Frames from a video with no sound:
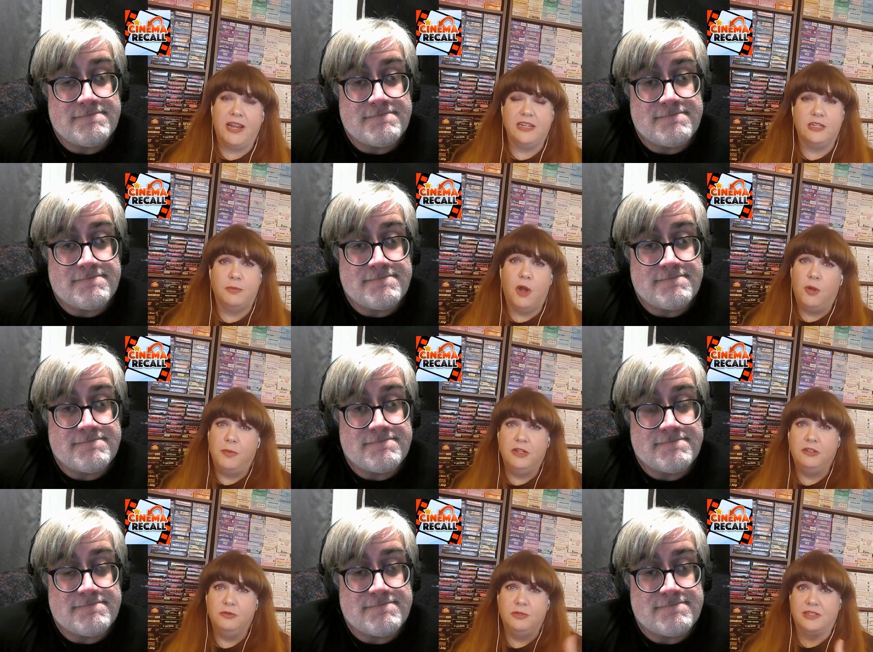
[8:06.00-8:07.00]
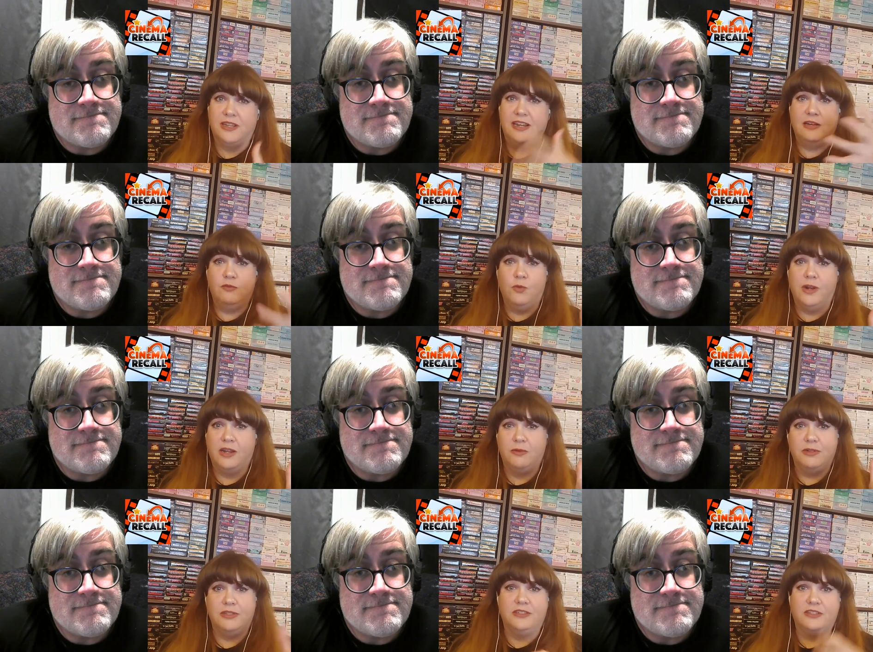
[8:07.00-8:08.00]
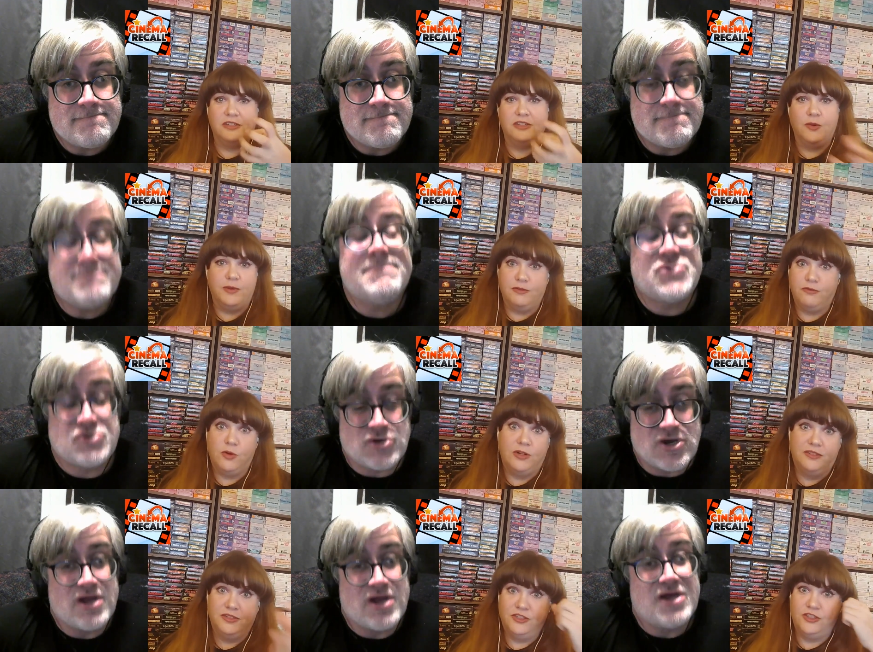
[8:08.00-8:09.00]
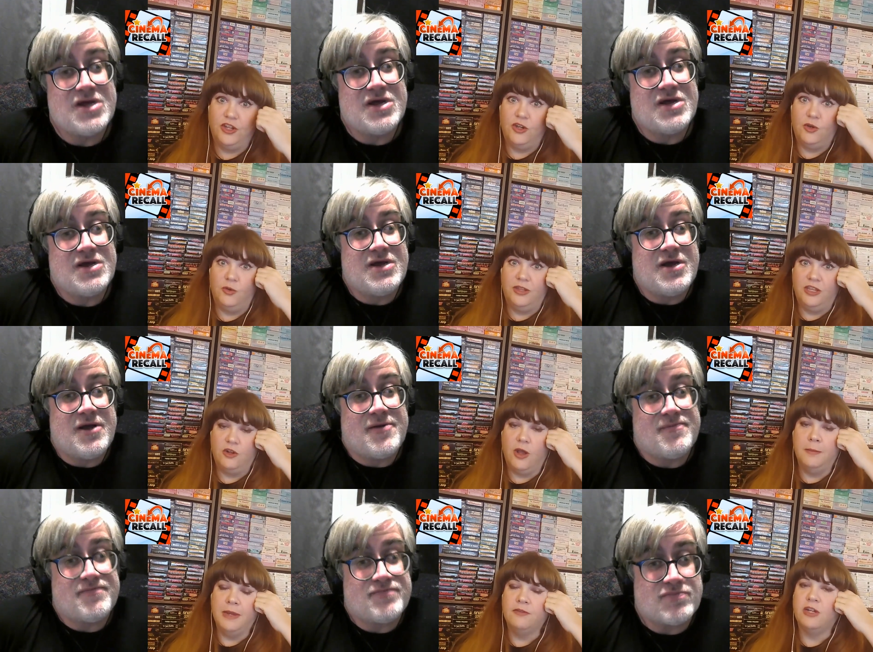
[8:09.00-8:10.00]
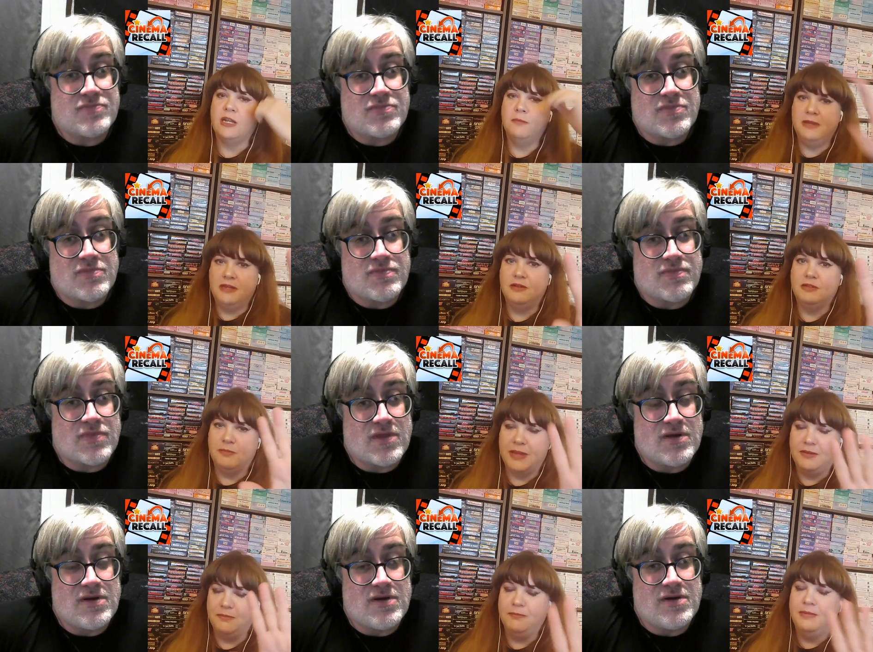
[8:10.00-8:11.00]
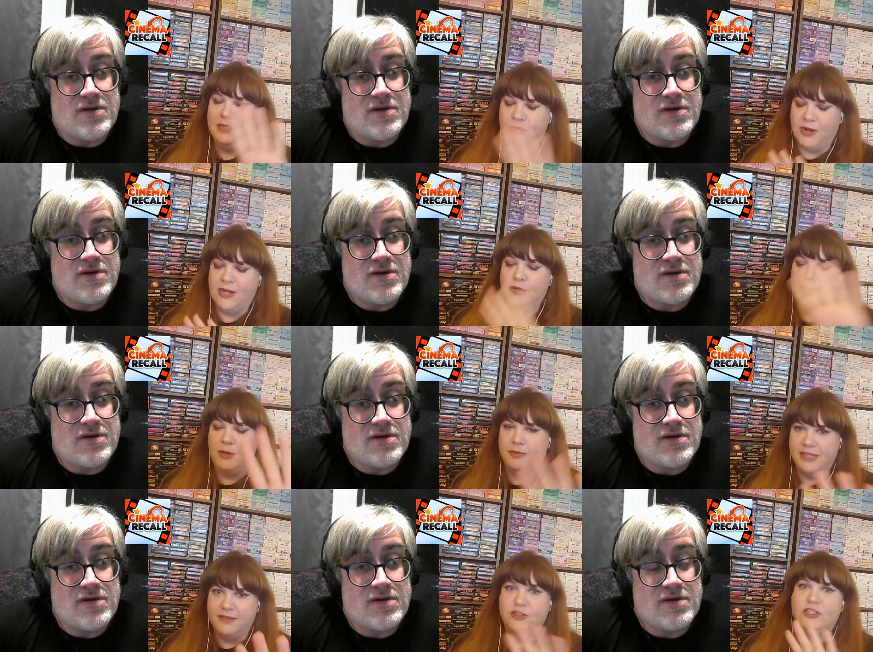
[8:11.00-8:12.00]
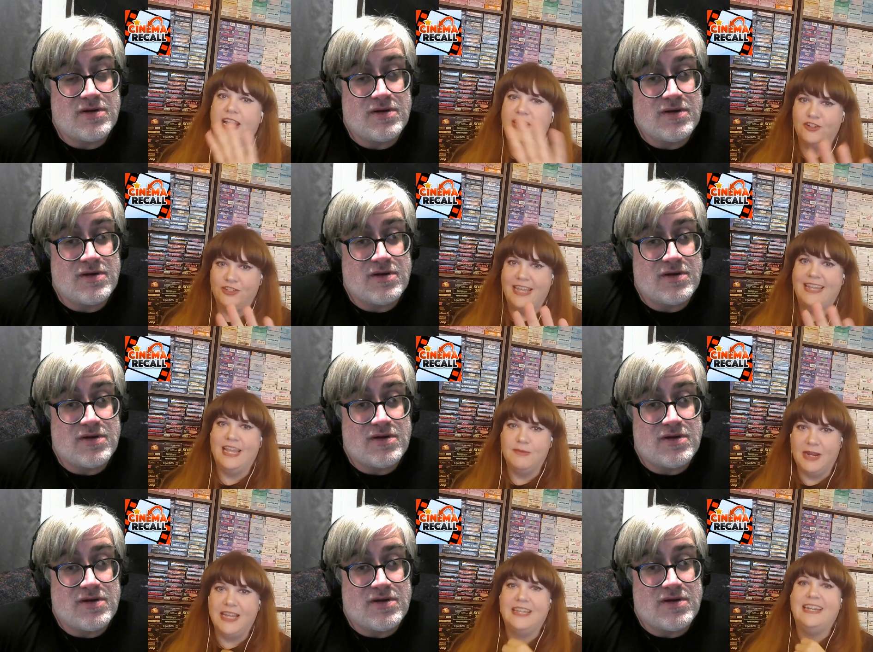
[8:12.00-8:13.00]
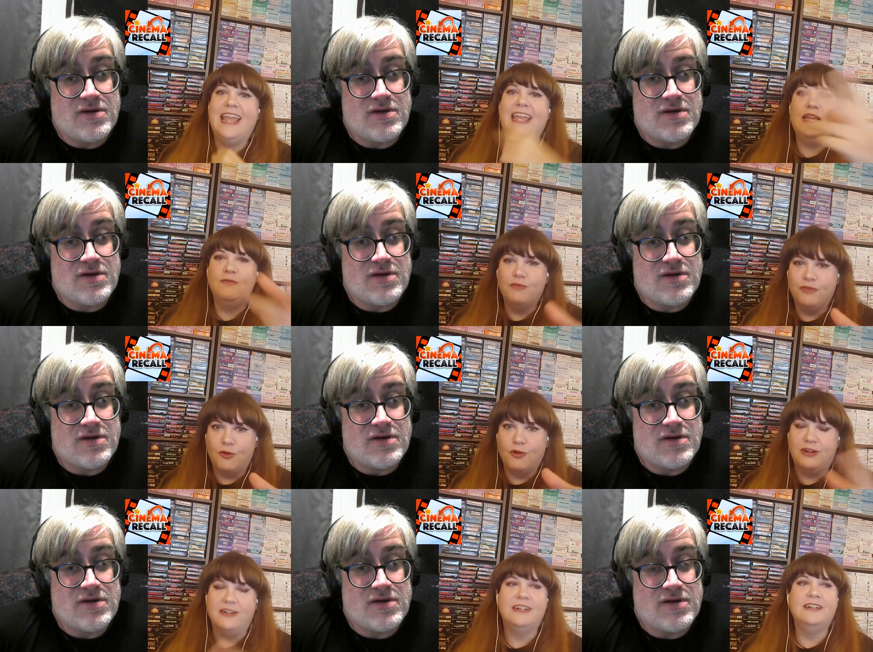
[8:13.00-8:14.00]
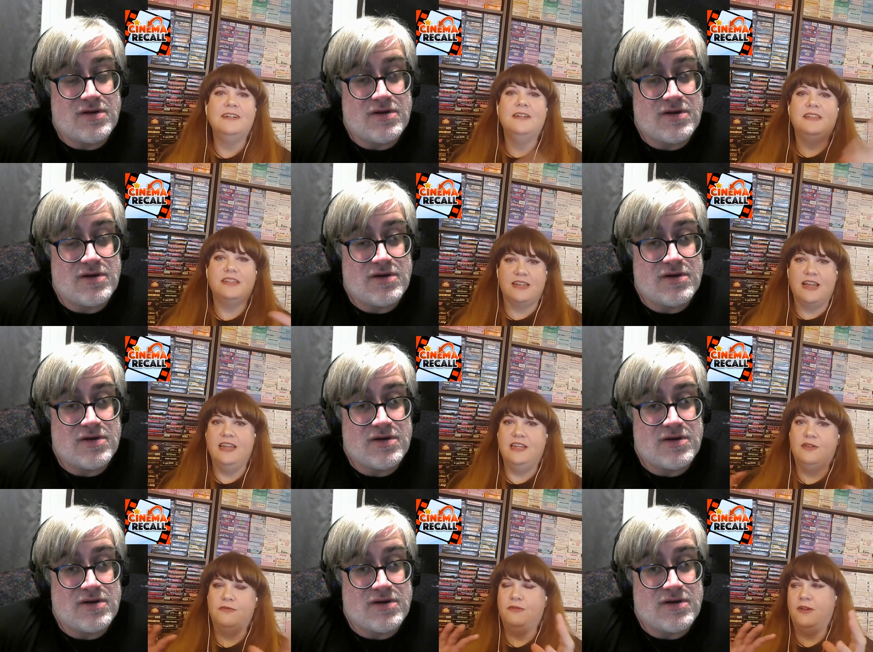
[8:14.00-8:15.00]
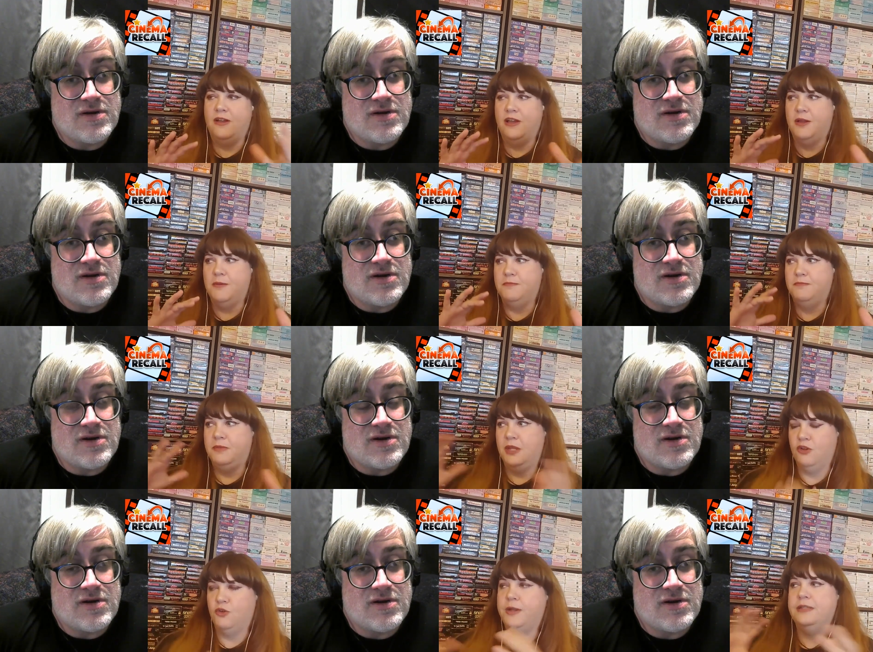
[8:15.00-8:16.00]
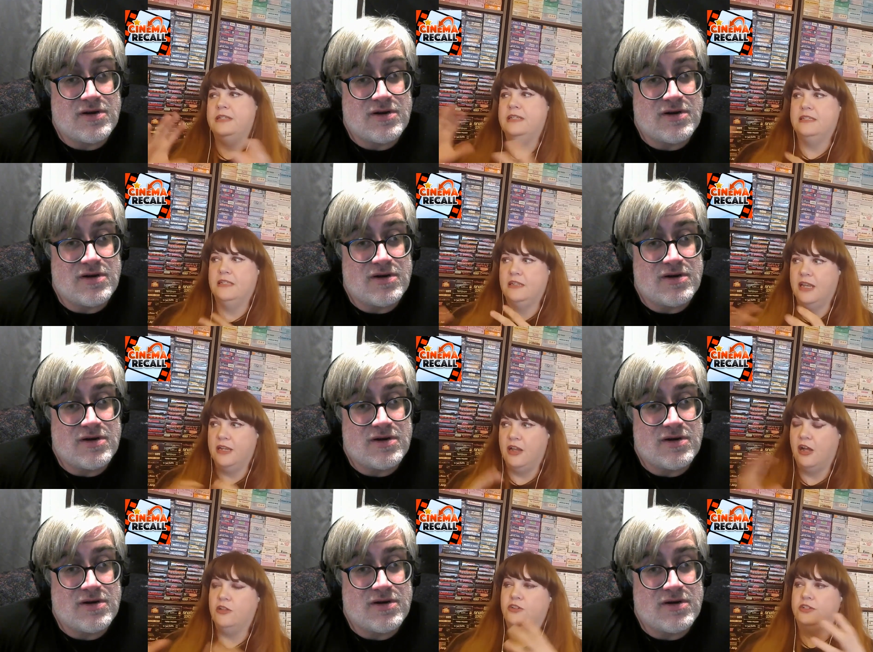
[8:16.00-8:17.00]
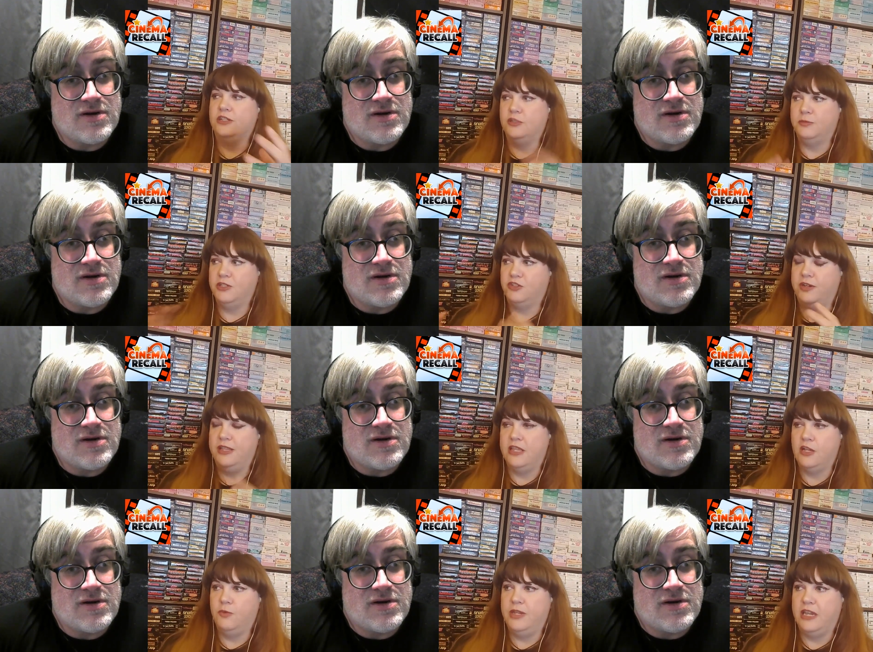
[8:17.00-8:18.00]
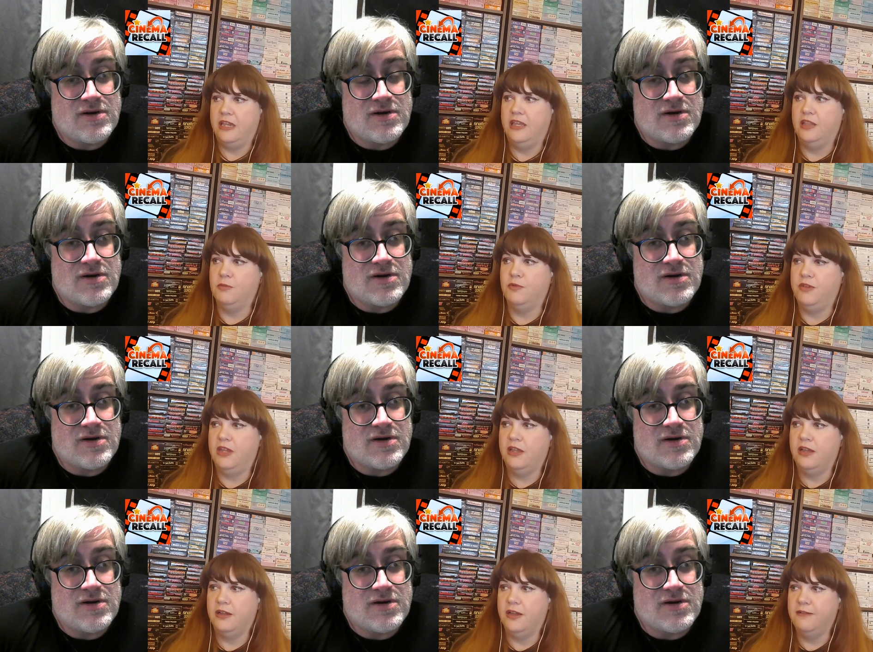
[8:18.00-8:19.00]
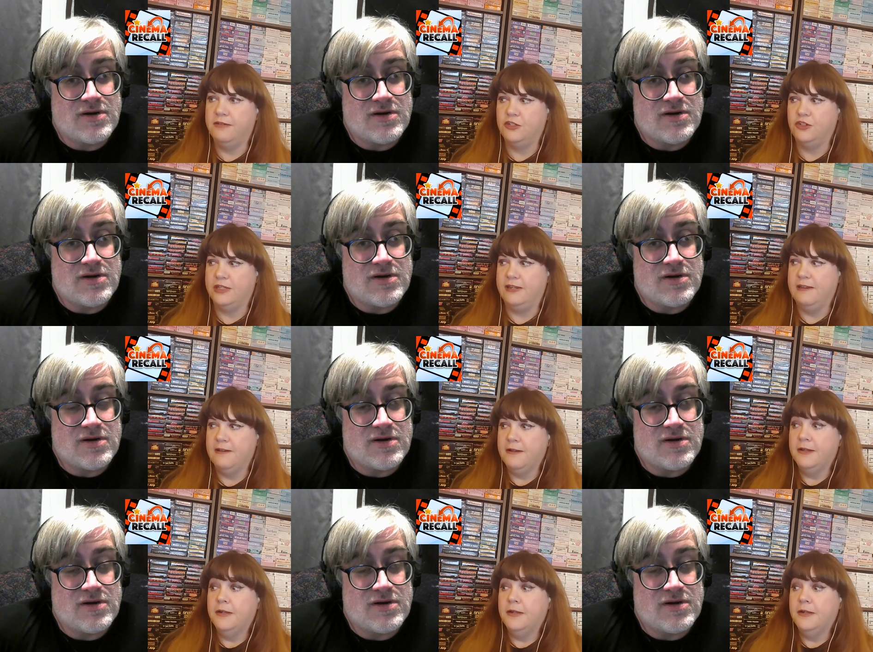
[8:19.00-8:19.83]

Speaker 1: Brian De Palma was kind of what I was going for. So you know, I'm never going to meet, meet meet Brian De Palma levels. I understand that, but I can aim for the kind of um, you know craziness and, and, colors and split screen that we get in the movie uh, eventually